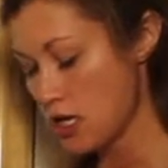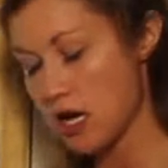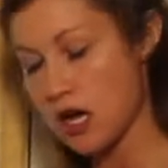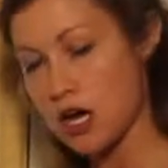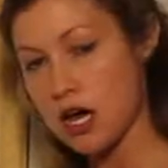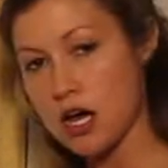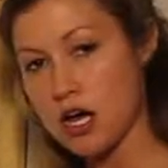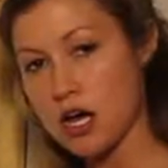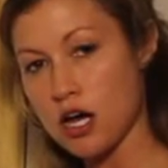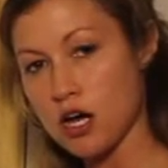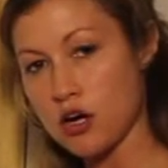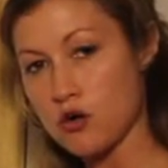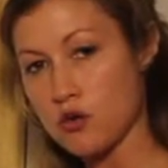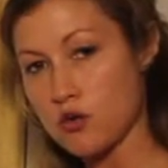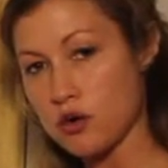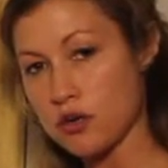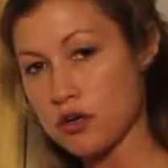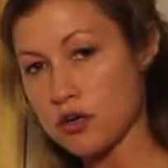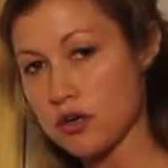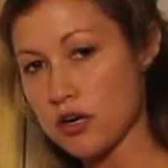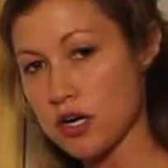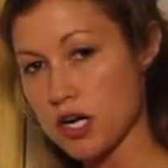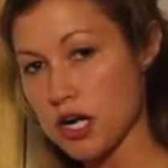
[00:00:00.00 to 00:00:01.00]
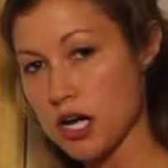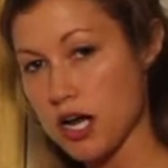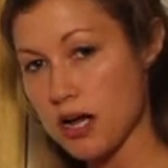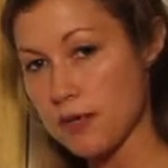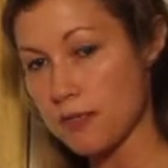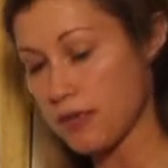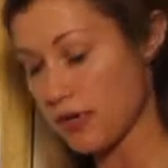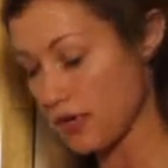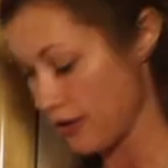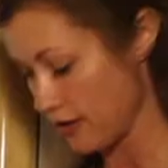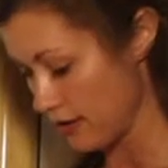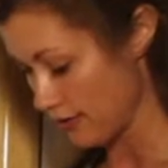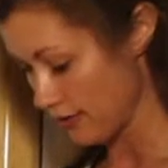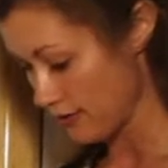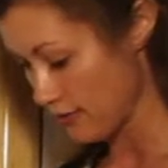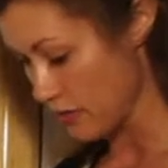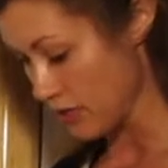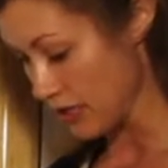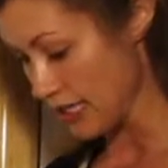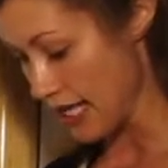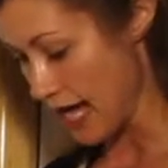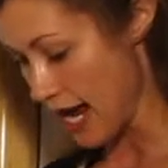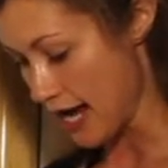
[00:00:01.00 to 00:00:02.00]
a quarter a cup of
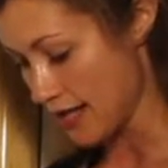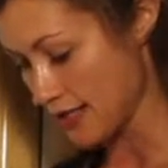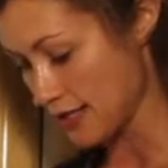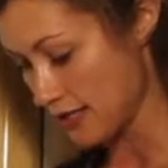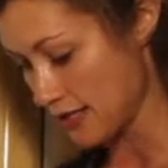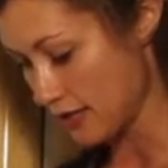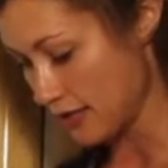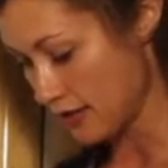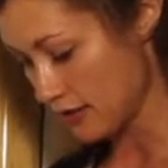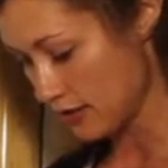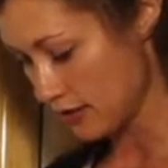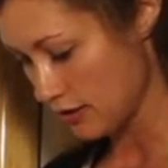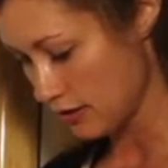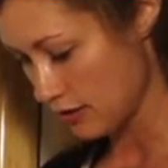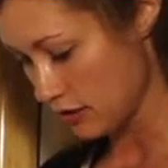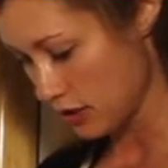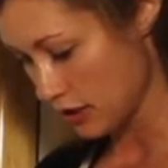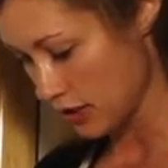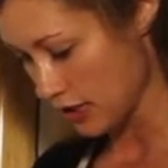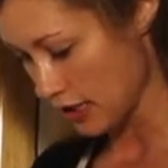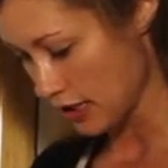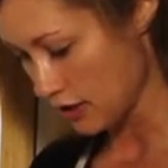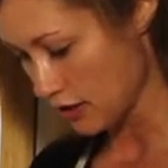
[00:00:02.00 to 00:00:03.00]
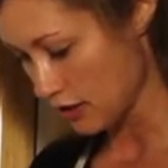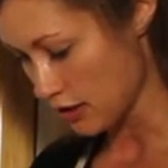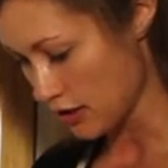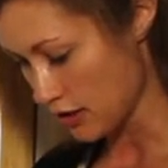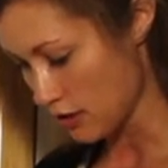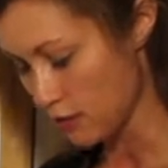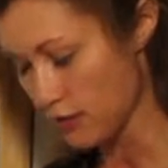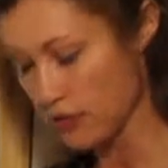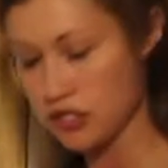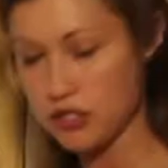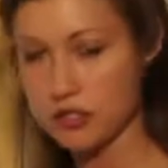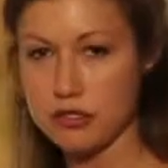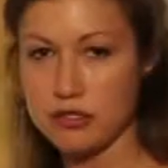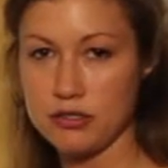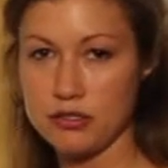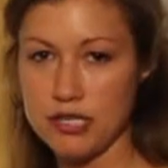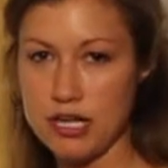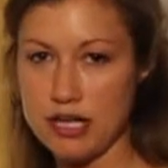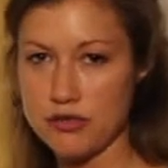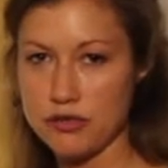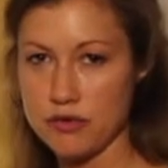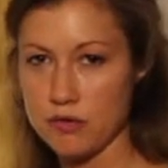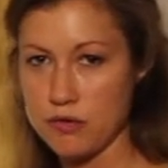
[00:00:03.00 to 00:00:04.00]
molasses, just get the original,
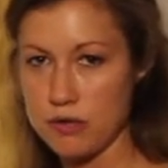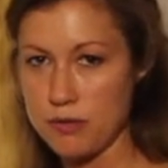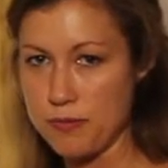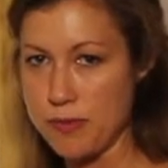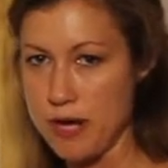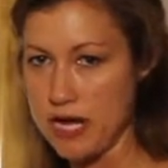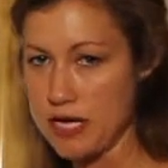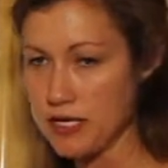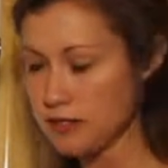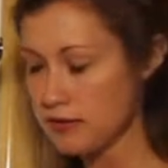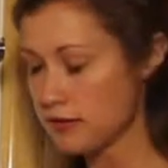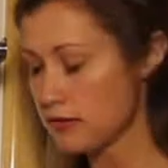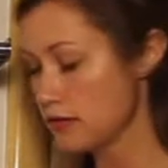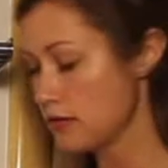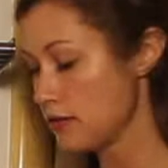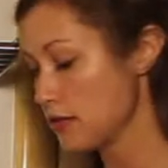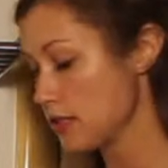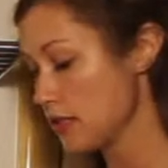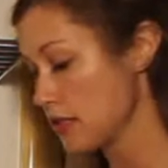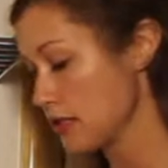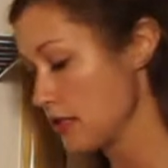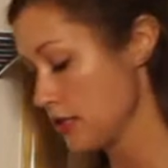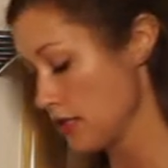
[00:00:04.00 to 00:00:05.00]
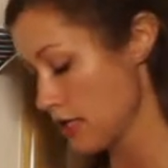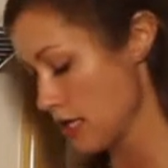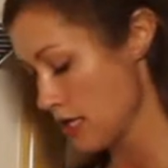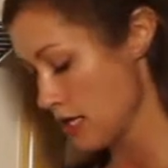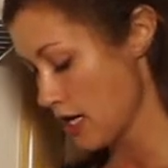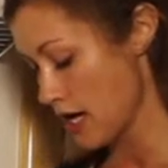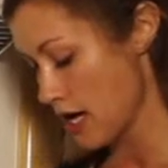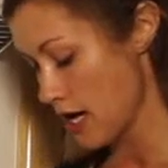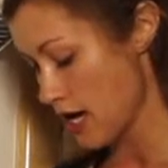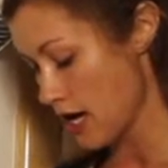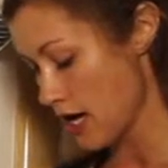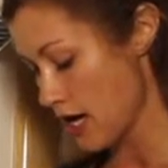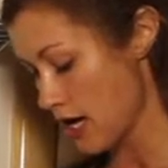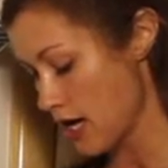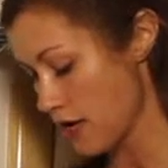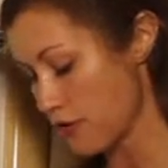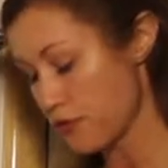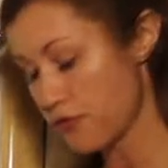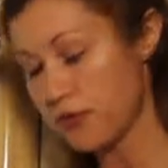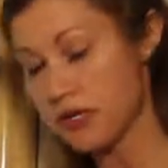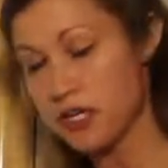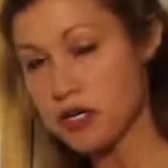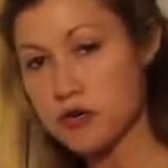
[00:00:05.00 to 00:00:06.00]
not the robust.
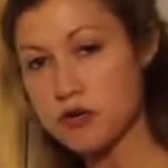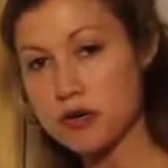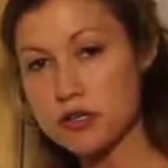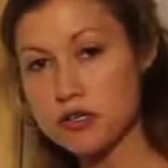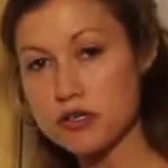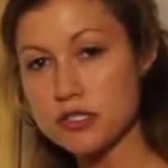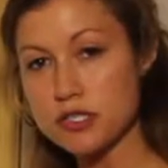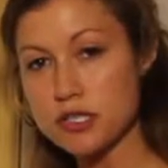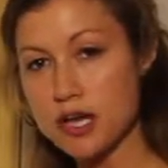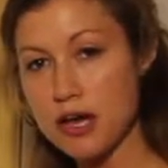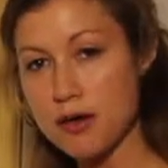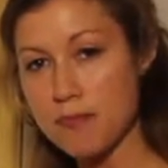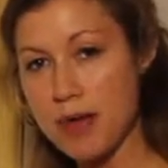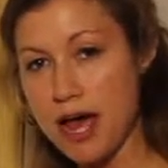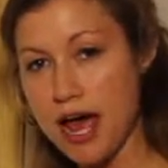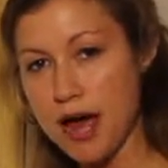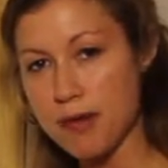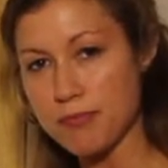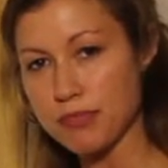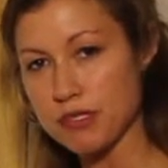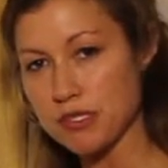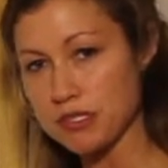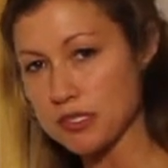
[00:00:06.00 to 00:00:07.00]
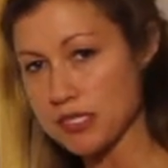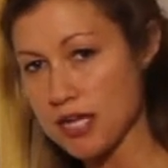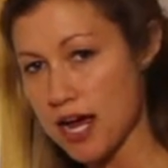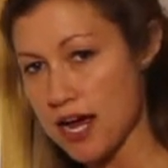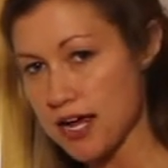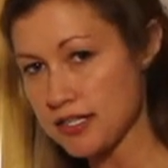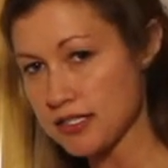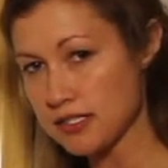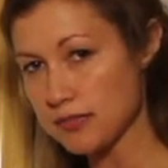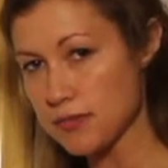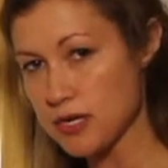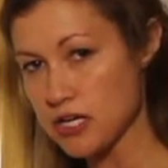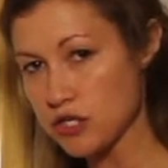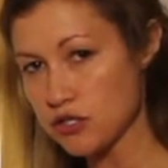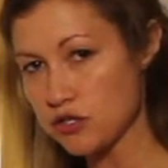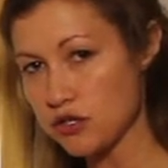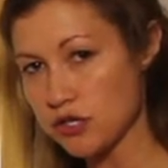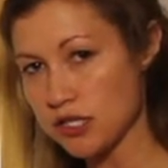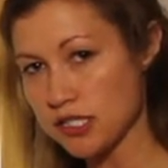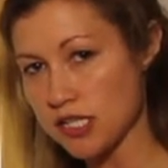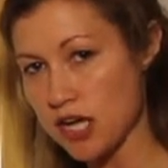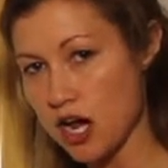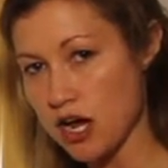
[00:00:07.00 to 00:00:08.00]
3/4 cup applesauce, make sure
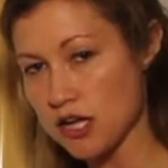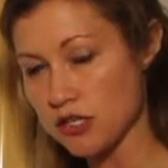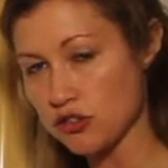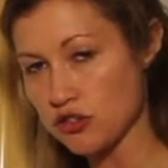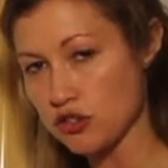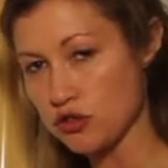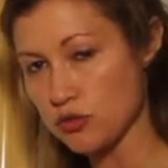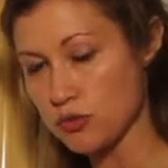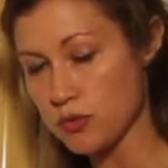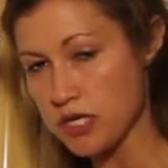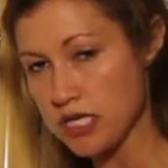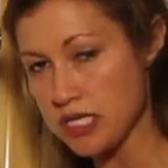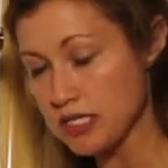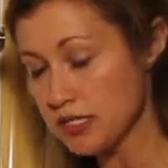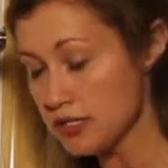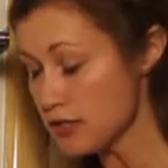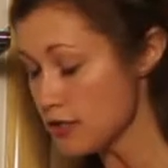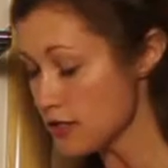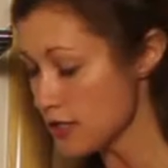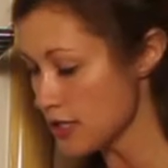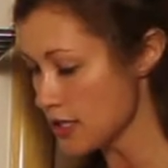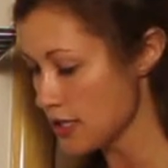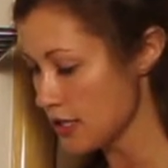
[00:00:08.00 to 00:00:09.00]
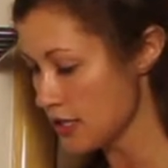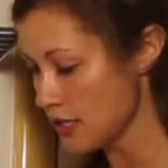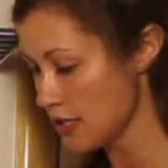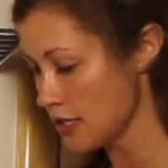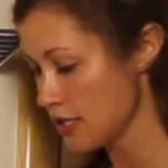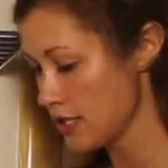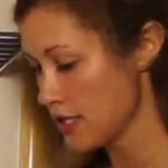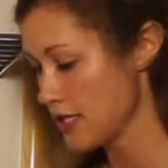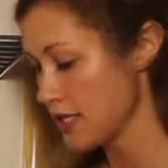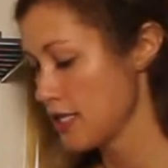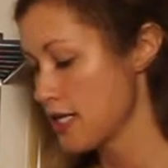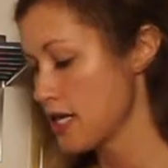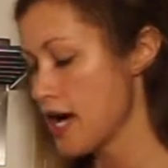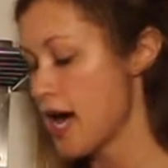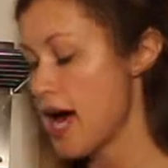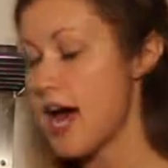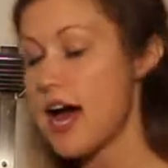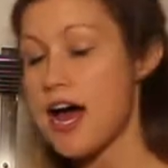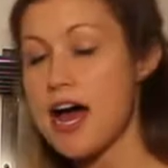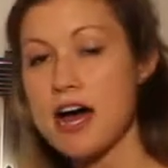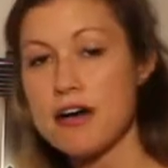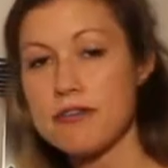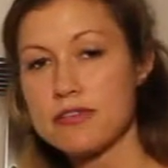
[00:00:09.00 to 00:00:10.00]
it's unsweetened. A
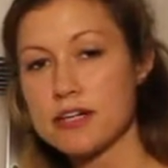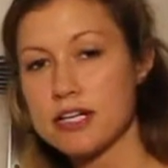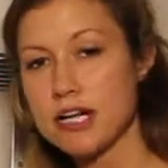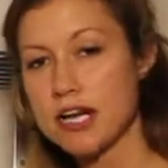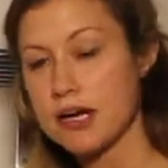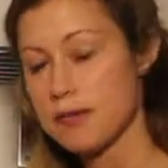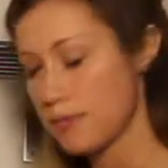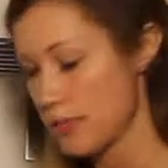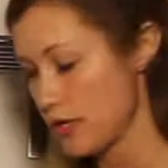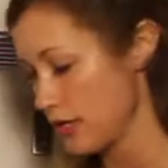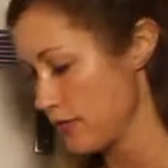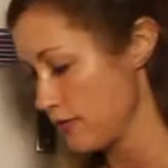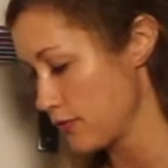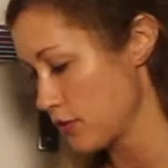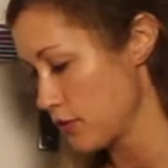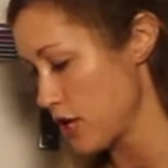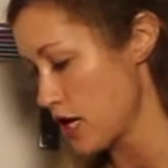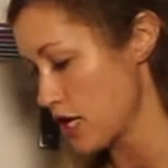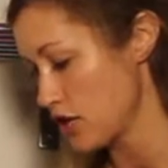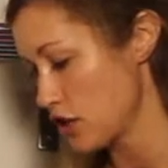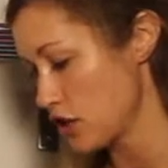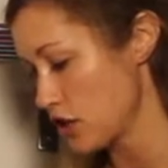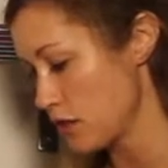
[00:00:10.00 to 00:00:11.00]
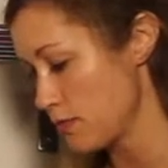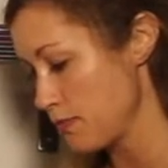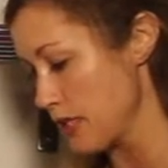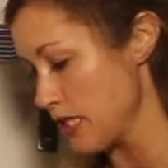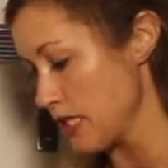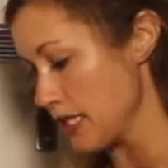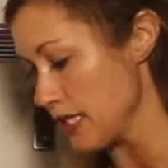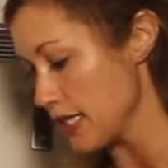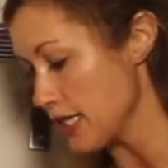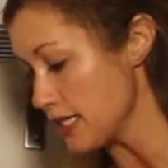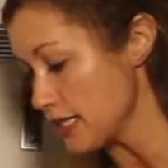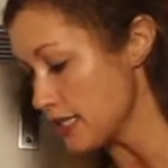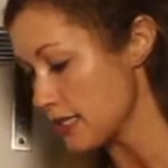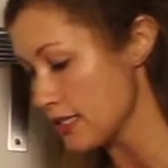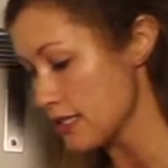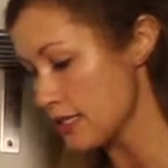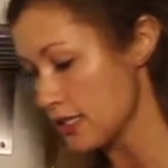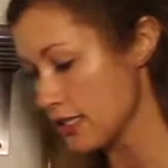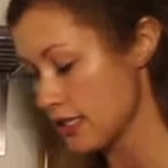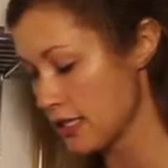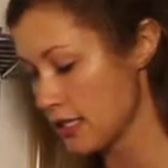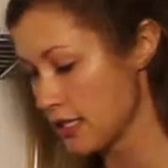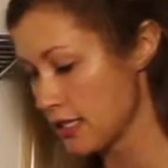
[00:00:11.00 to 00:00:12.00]
half a cup of crushed
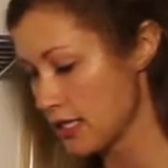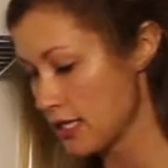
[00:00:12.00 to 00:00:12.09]
peanuts.